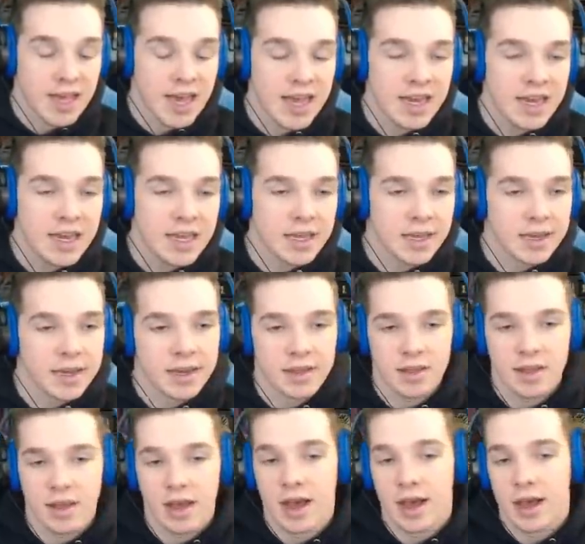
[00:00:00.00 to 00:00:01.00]
So kinda good
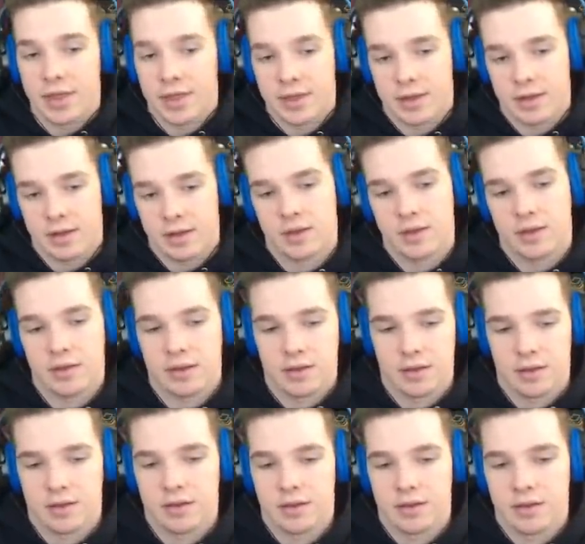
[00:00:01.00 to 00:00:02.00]
N'Zoth.
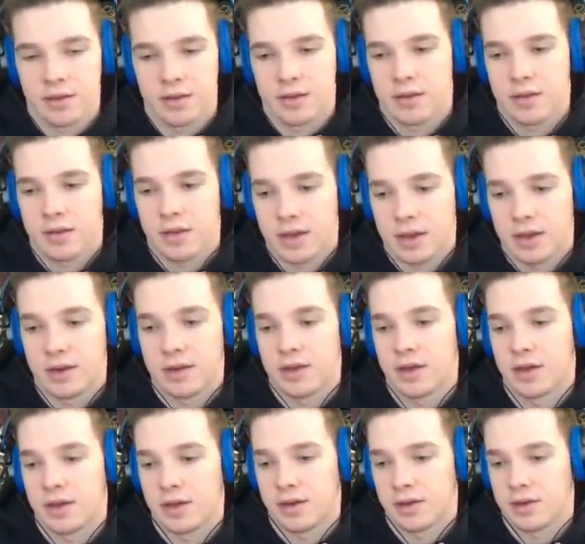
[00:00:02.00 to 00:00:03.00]
Kinda
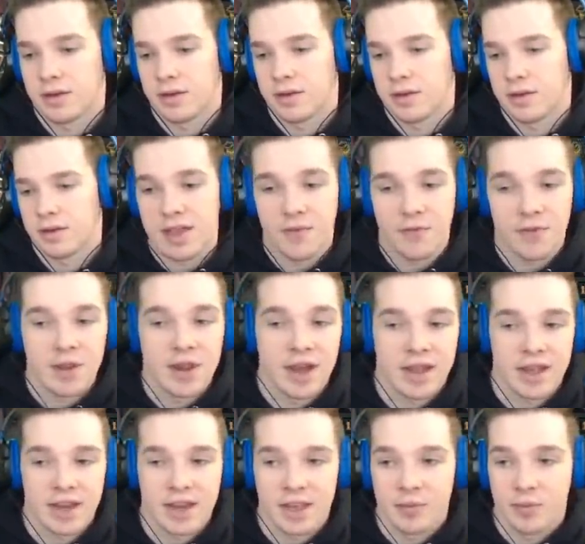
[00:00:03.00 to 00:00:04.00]
good. Definitely
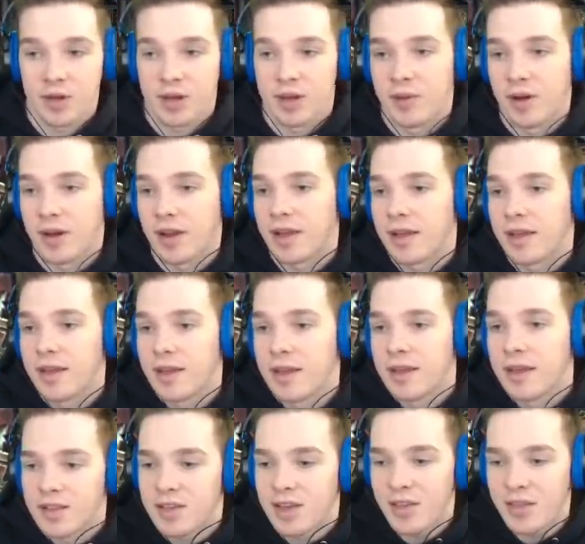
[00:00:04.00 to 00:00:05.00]
not gonna complain about it.
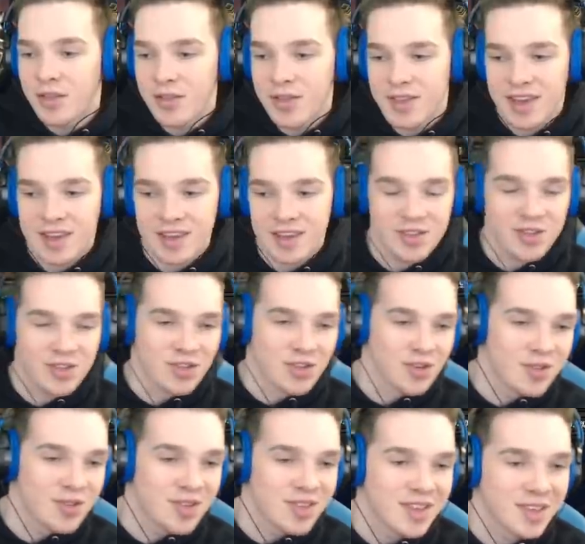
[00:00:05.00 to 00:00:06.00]
N'Zoth this deck is
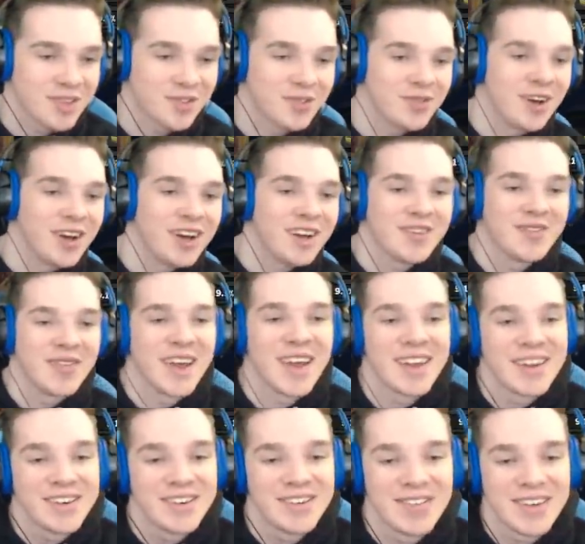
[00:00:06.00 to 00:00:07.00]
juicy as fuck,
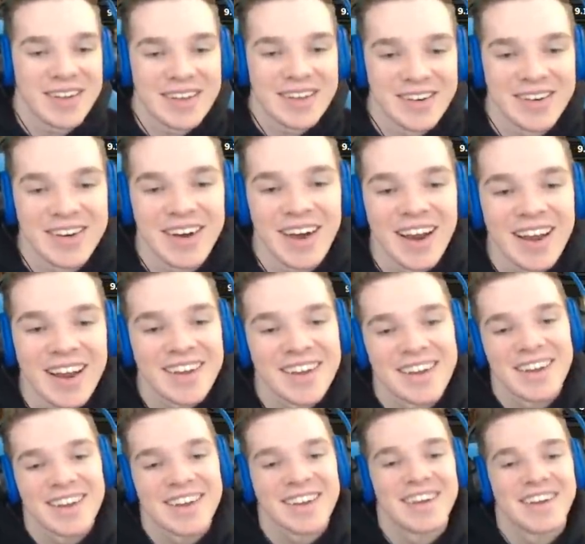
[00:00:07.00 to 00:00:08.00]
man. Oh my god.
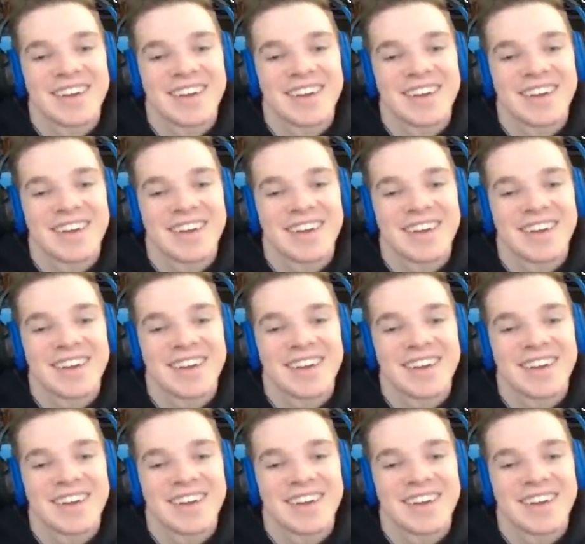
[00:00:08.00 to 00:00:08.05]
